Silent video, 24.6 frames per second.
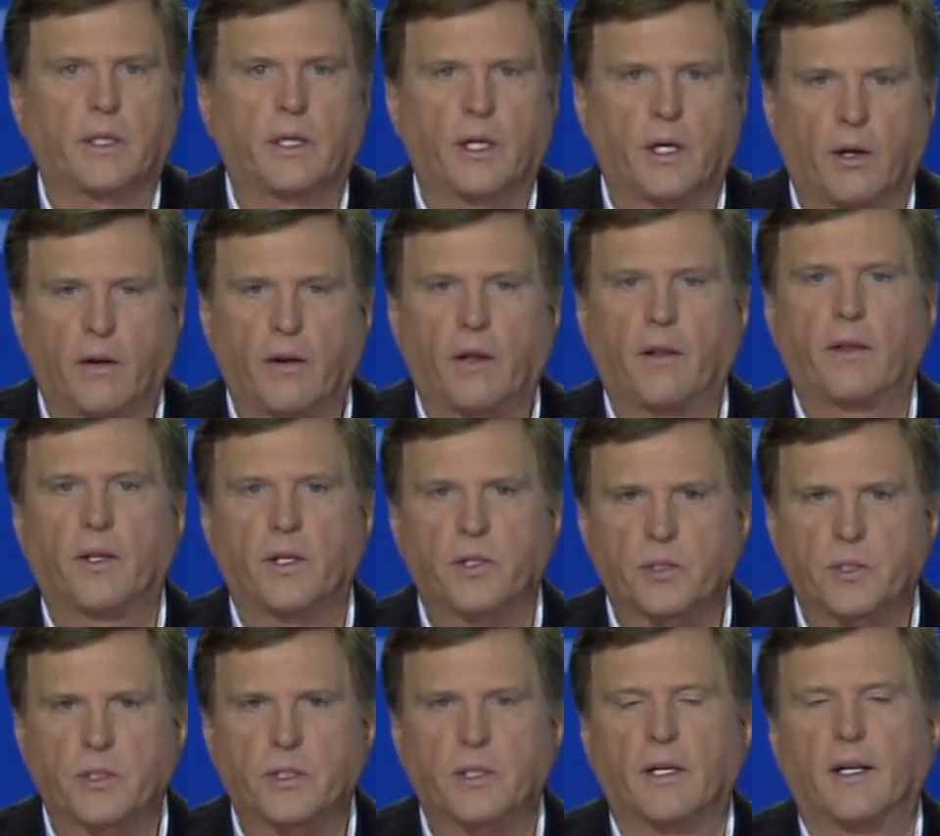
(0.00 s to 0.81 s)
You know, now
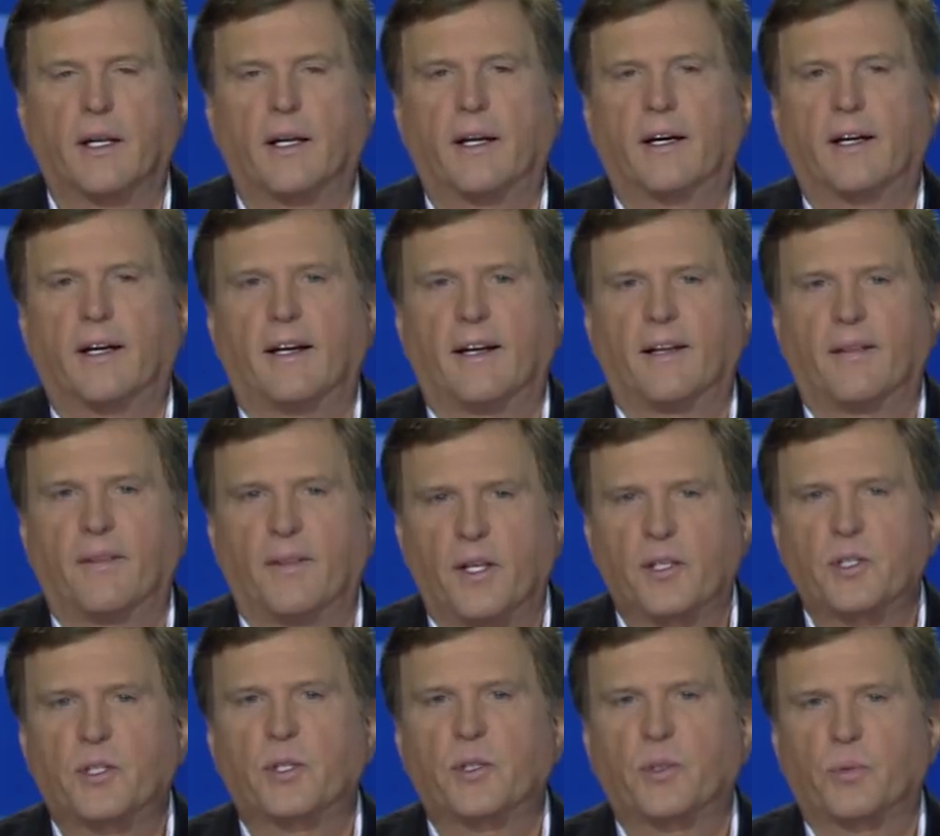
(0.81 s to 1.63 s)
this,
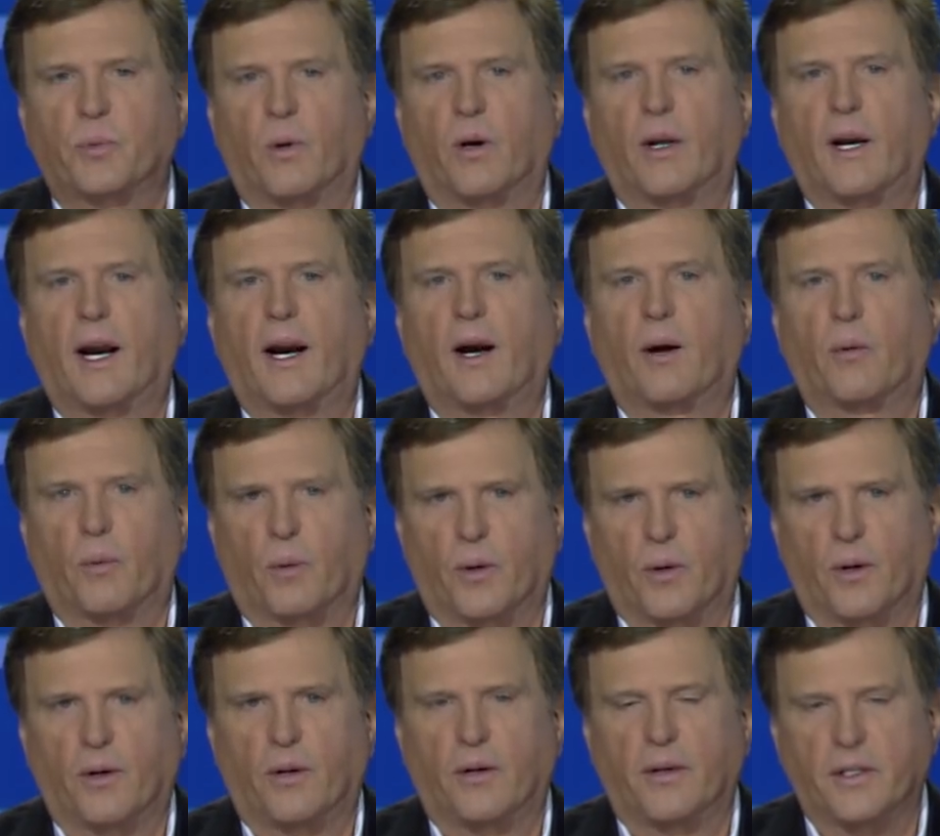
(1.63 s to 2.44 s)
this is what our
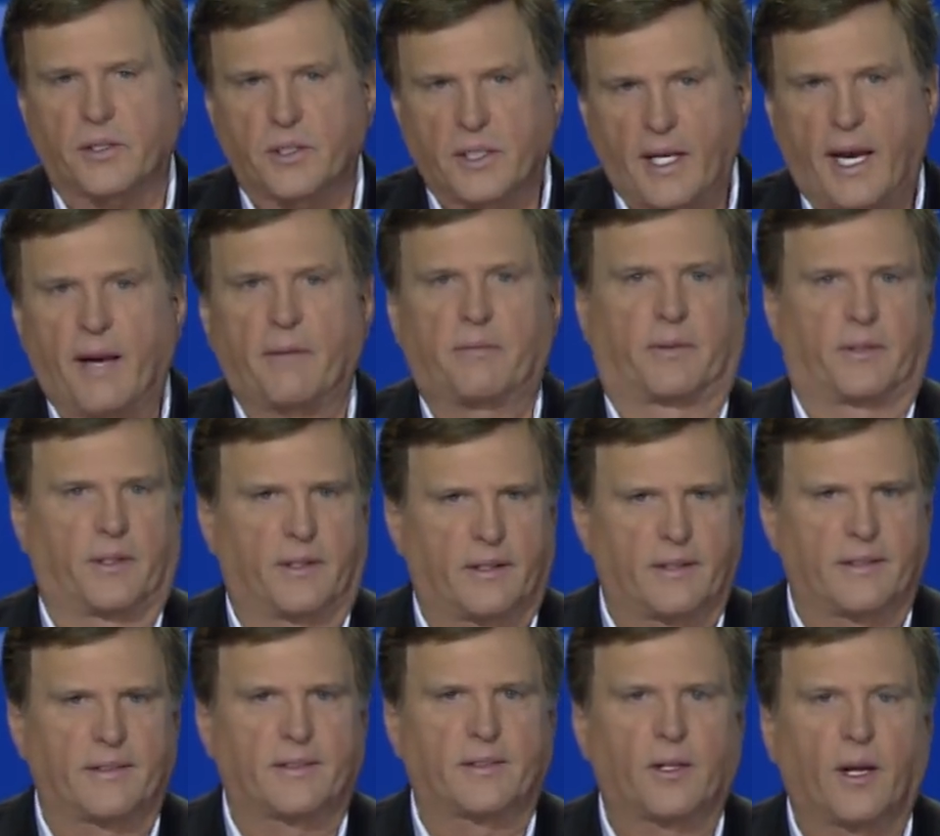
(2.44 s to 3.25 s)
world is
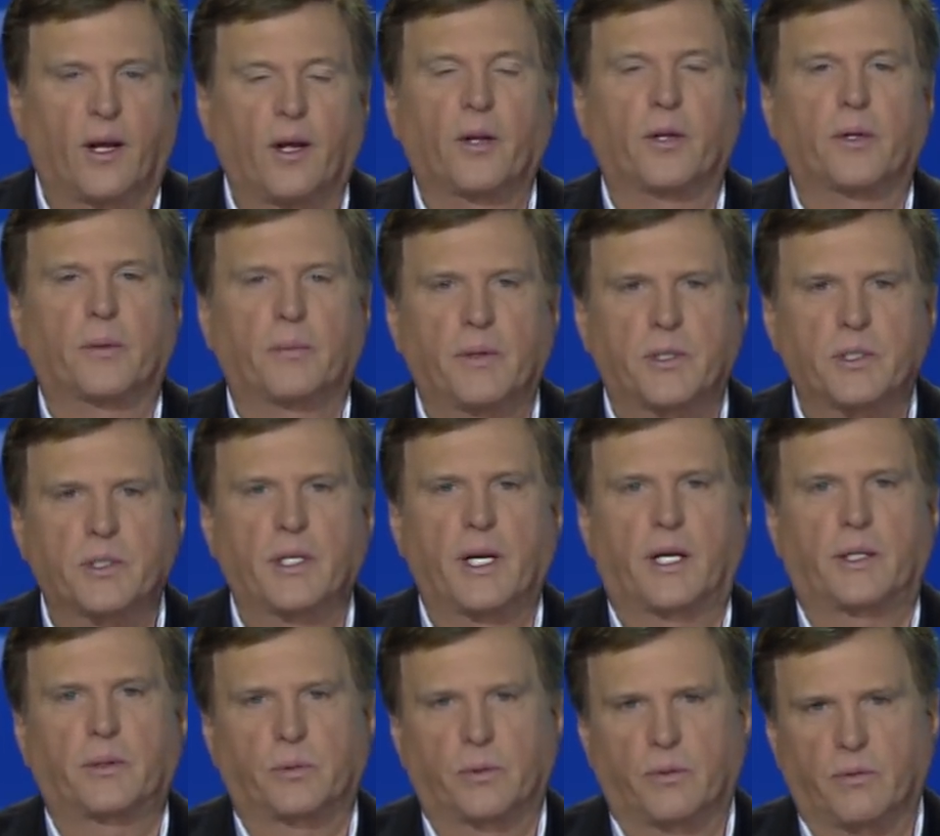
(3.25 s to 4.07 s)
after, is ultimate
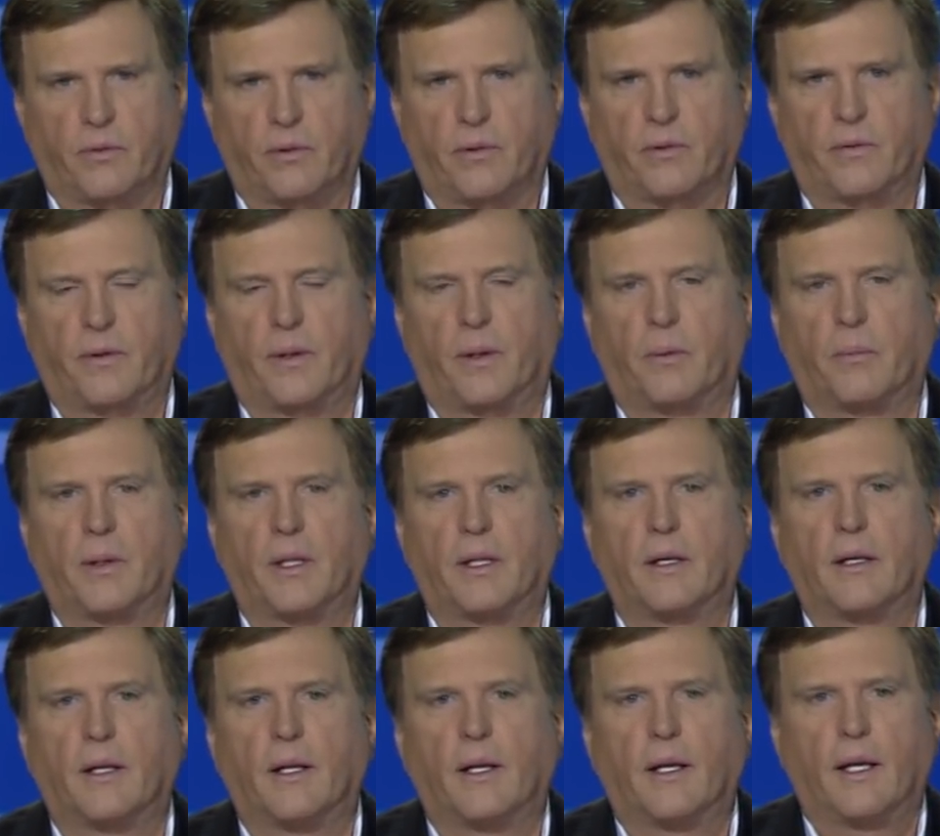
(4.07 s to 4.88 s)
sexual fulfillment.